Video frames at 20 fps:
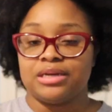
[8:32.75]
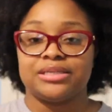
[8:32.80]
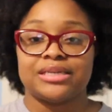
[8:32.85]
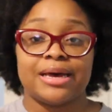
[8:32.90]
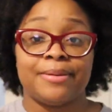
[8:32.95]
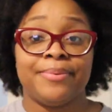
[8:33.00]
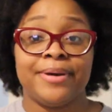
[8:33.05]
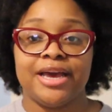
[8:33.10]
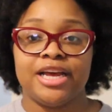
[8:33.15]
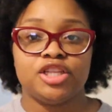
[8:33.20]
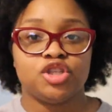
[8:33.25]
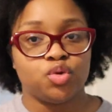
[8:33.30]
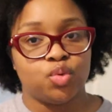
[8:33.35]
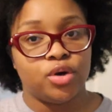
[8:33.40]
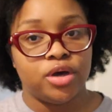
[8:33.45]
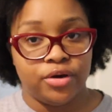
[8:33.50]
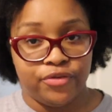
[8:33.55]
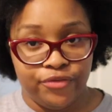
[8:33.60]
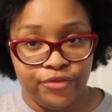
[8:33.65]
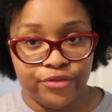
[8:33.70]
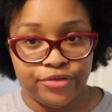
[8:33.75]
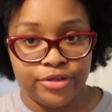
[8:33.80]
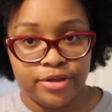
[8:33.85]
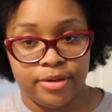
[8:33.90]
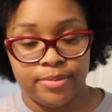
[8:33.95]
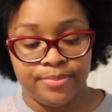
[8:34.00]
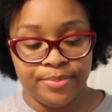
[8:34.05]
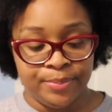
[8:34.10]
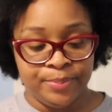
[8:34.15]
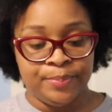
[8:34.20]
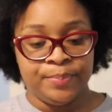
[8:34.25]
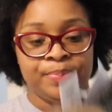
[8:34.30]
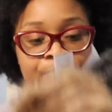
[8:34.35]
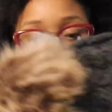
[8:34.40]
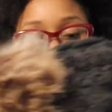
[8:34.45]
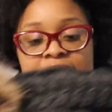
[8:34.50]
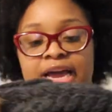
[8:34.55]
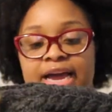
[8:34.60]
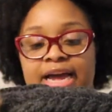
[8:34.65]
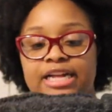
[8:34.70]
I paid 12 for them.
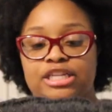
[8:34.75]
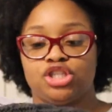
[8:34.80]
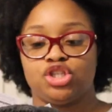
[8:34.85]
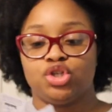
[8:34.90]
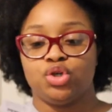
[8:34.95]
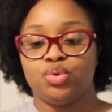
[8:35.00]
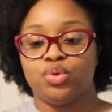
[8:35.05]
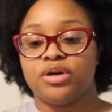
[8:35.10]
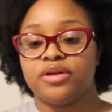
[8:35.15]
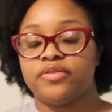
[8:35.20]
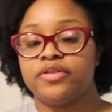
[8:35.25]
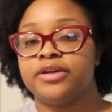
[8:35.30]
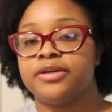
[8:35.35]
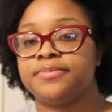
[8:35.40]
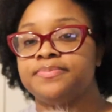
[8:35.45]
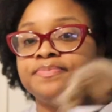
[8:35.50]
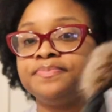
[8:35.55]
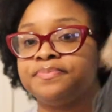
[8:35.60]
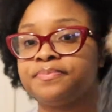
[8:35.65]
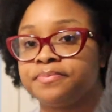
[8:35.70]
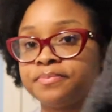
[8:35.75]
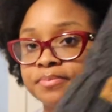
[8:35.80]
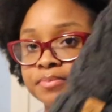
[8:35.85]
I got two of them.